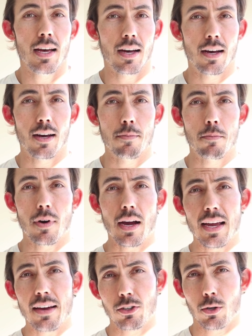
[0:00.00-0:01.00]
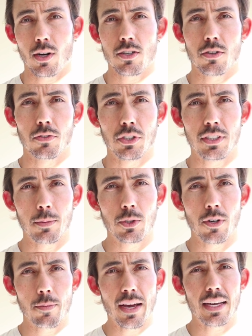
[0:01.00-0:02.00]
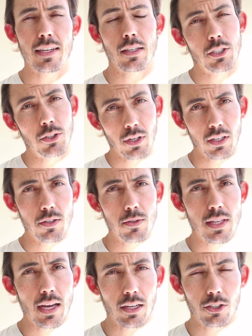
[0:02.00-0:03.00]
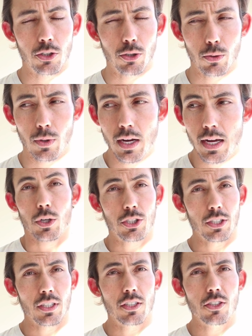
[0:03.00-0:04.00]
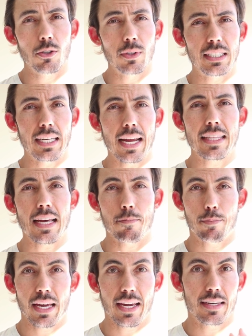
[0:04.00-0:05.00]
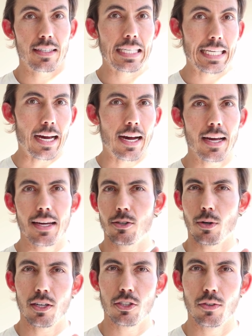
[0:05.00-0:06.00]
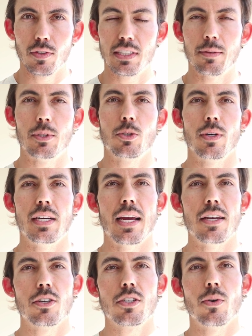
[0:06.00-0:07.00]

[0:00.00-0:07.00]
I have a crossover symmetry back here. You can use that too. What you're gonna do is take that band, tie, crossover symmetry, and you're